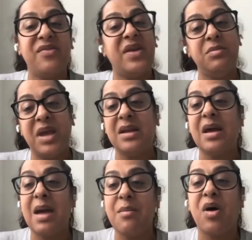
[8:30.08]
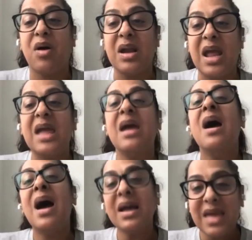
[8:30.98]
IFN-beta mRNA,
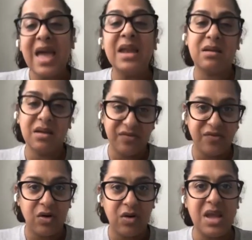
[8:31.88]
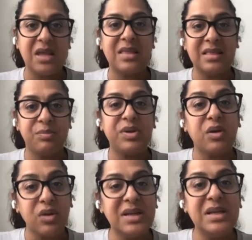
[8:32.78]
again confirming that
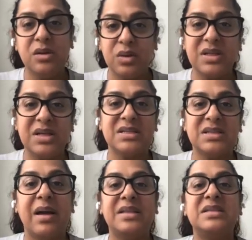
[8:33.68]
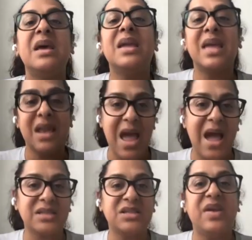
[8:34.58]
purine nucleosides can
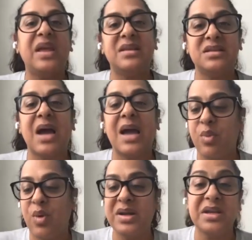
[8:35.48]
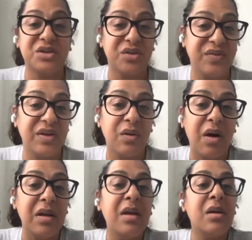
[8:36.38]
activate the type 1
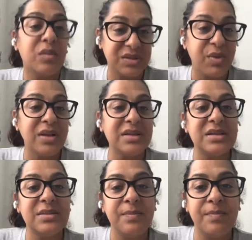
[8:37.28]
interferon response.